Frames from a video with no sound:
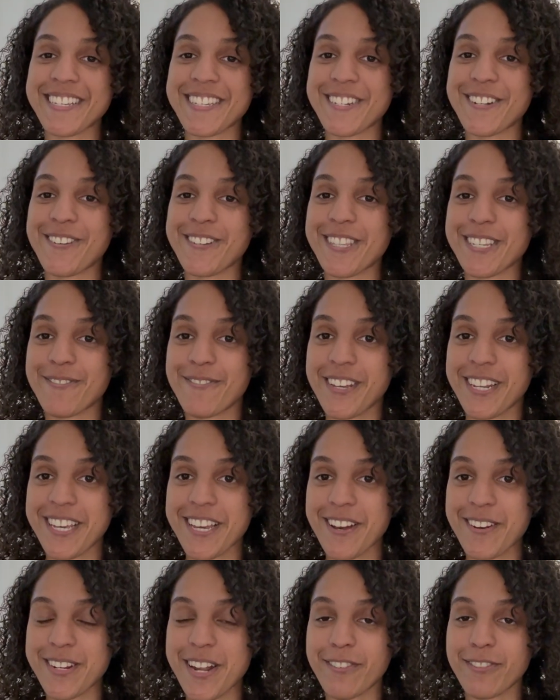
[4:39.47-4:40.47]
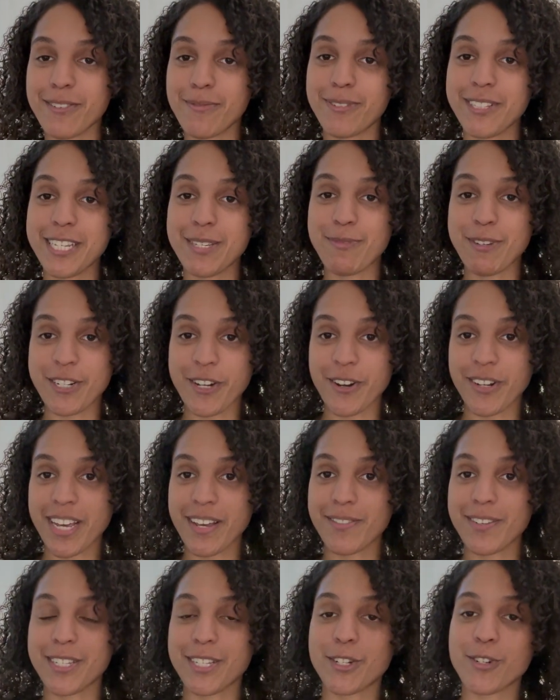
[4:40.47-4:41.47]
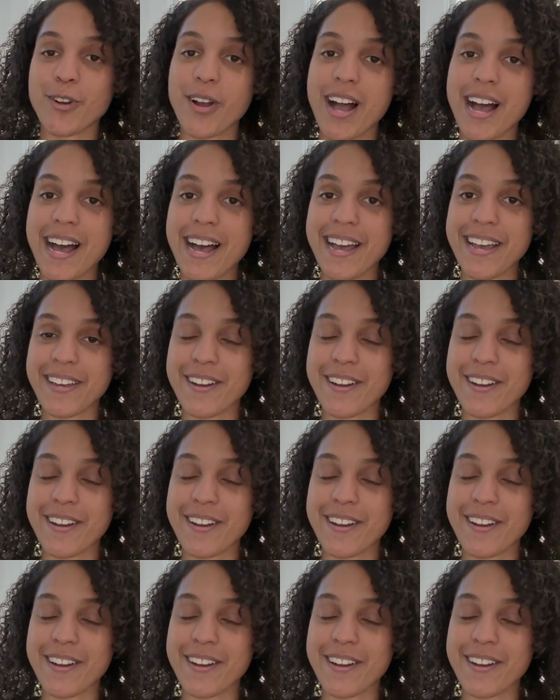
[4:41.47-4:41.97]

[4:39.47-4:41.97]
enjoyed this video. Definitely please be sure to give these a try,